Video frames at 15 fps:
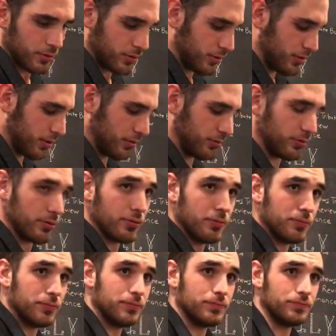Now, now, what
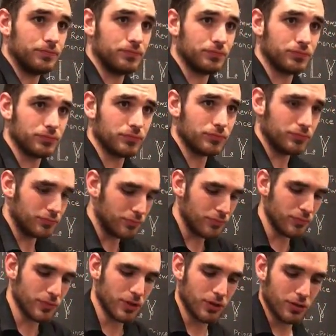is the unrefined red? What's
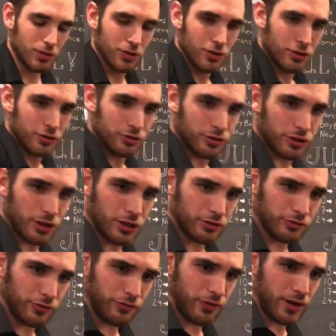the name? So the
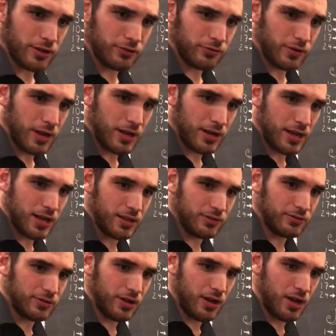unrefined red
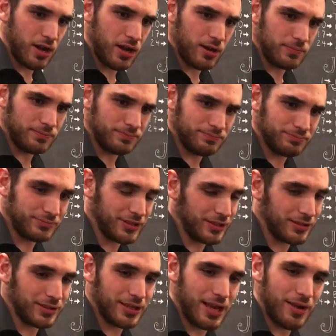has uh,
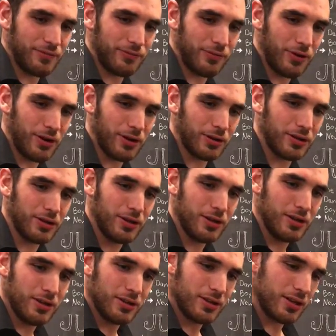Cab
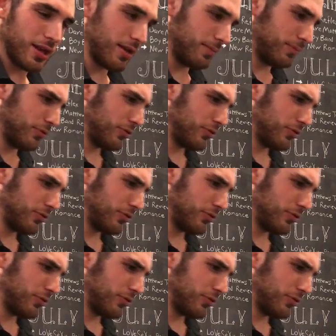Franc, Cab